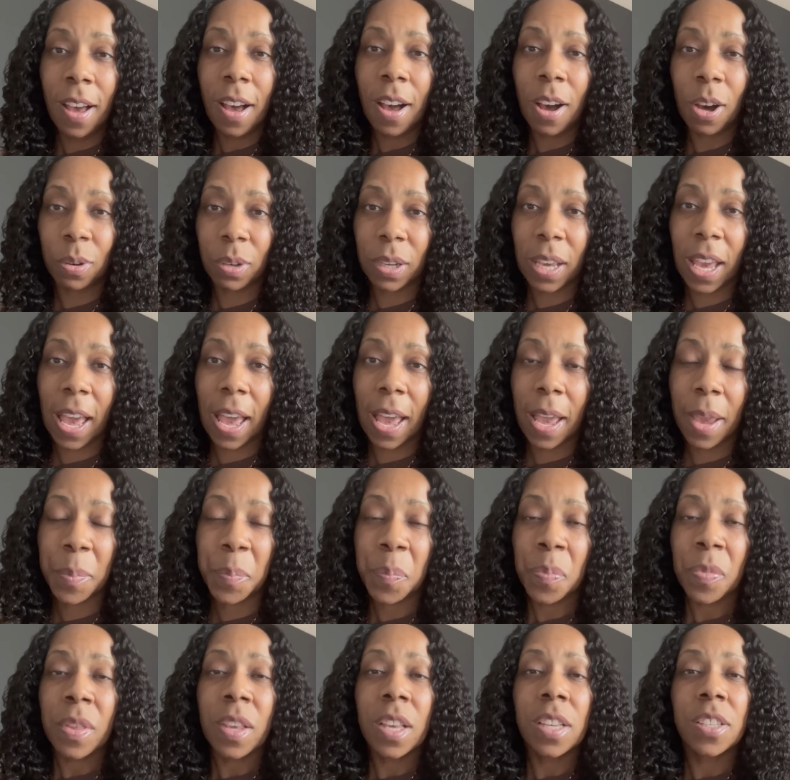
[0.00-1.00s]

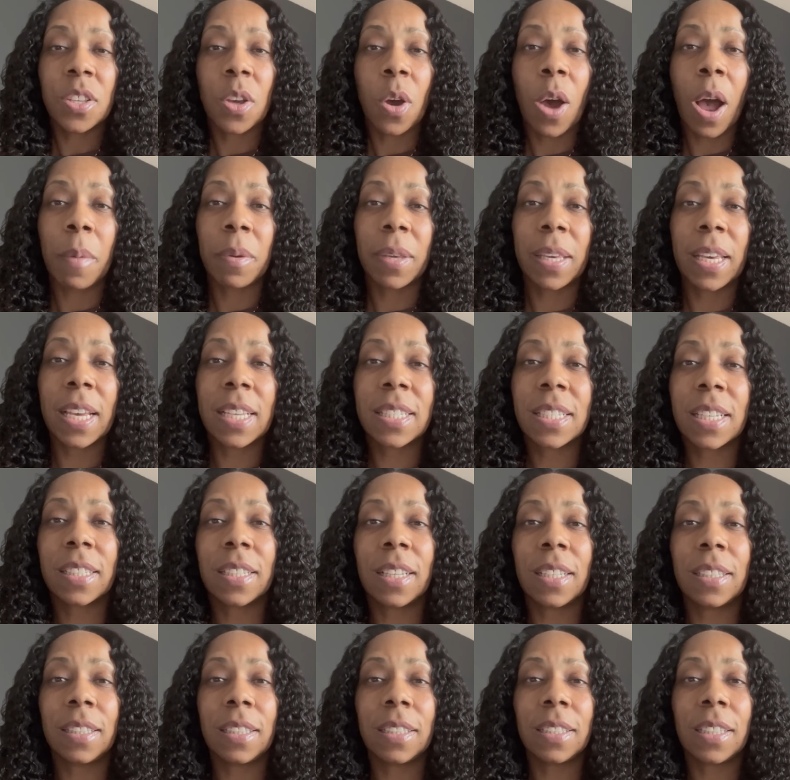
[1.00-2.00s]
Okay. So I'm guessing
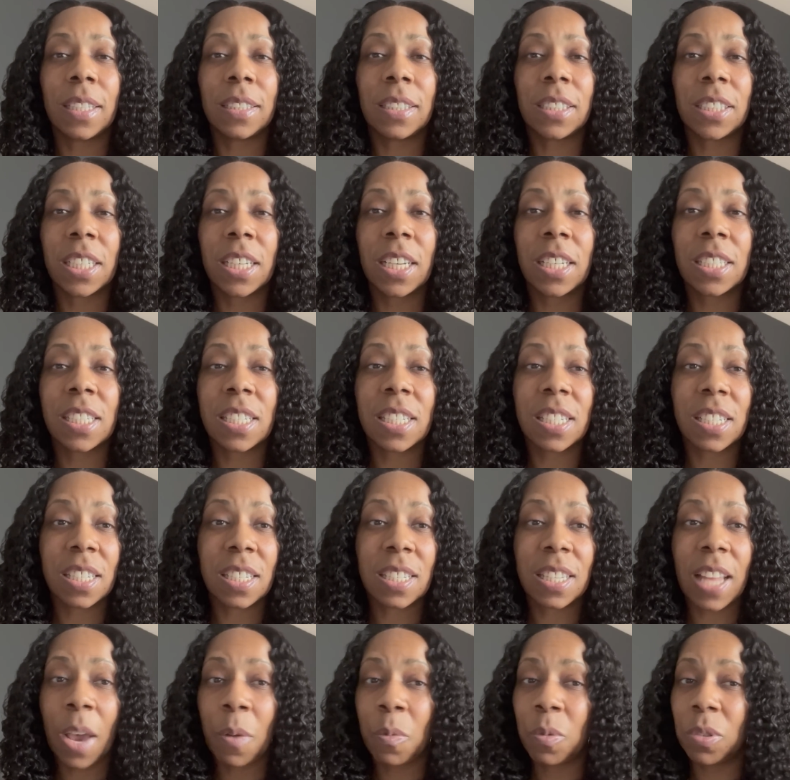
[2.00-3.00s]
the, the judge is
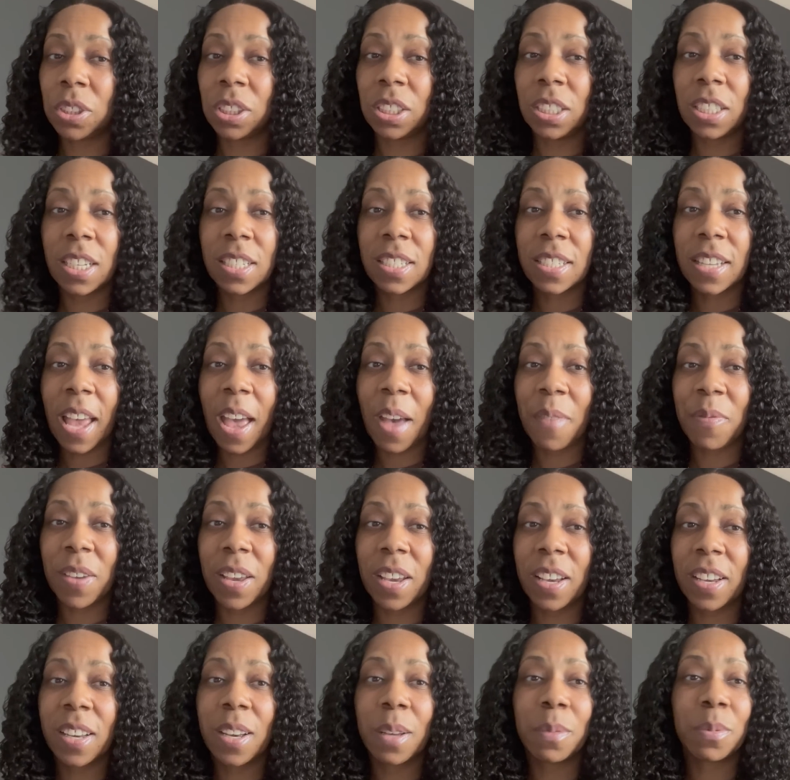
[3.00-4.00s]
just like, well, she doesn't have
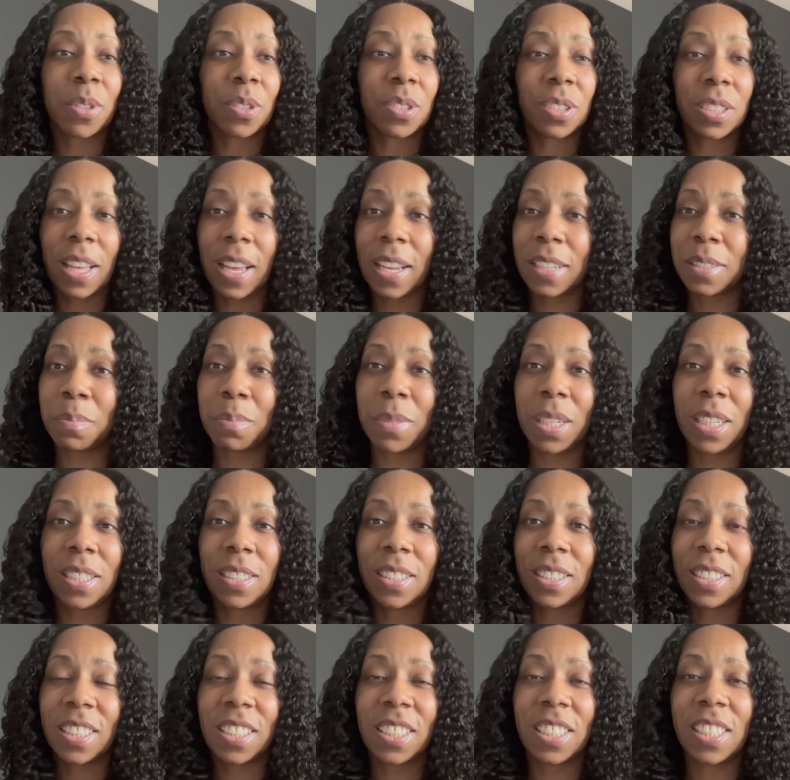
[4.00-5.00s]
income. So that
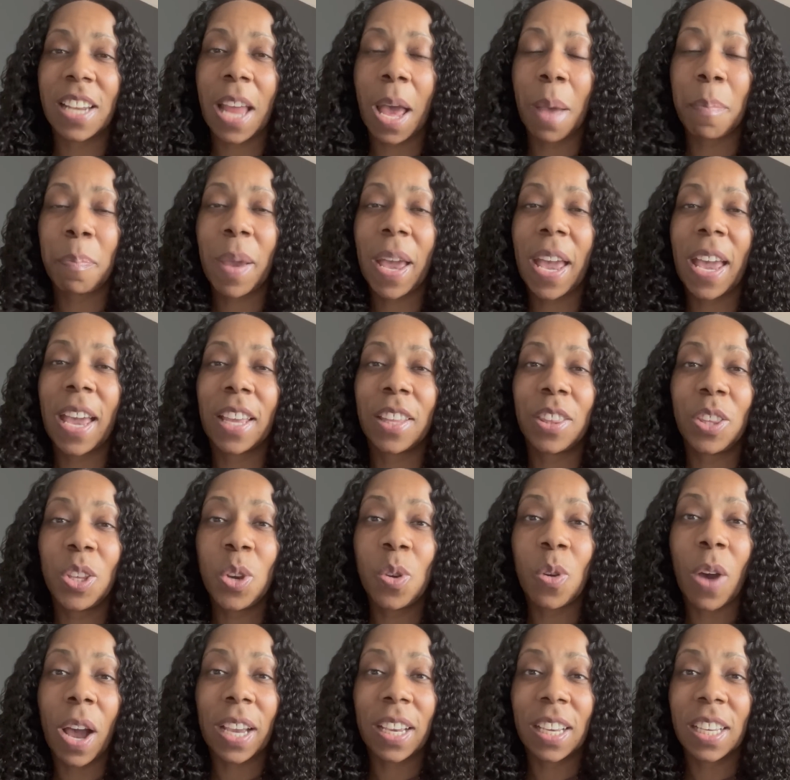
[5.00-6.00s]
means that she's not paying
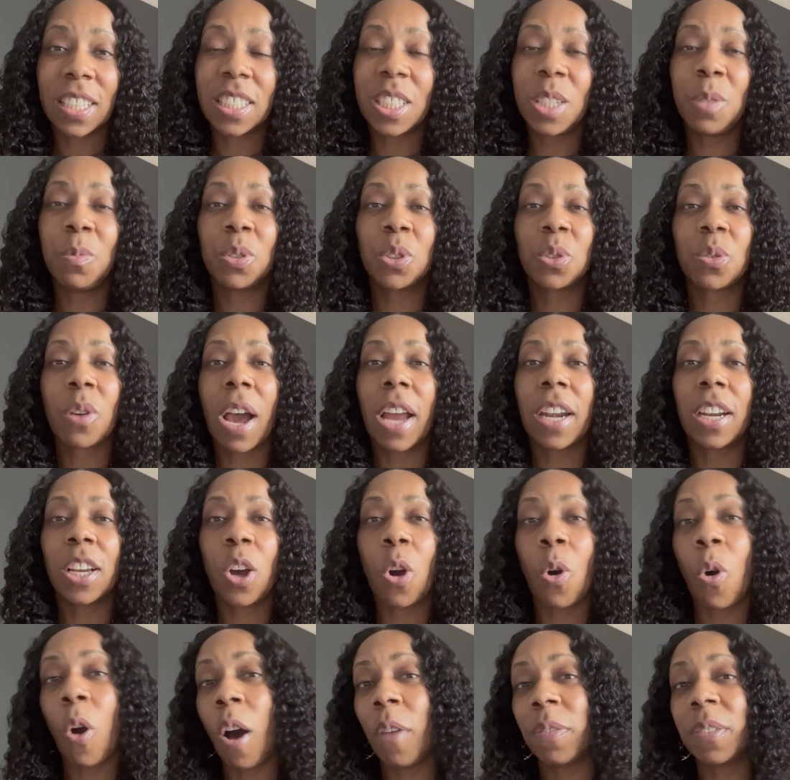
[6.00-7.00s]
you. I guess he was trying to
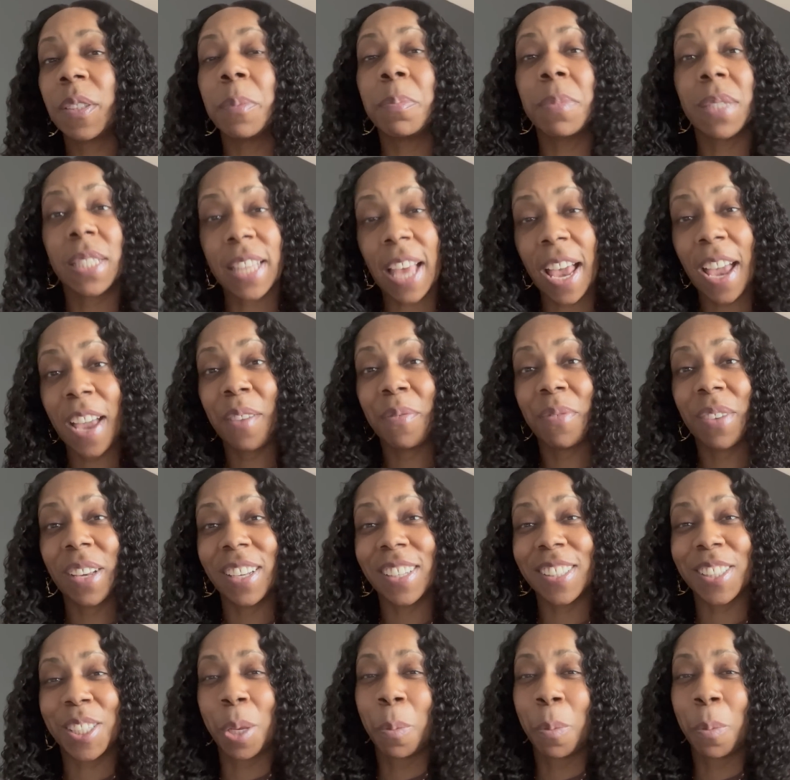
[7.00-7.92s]
go off them savings,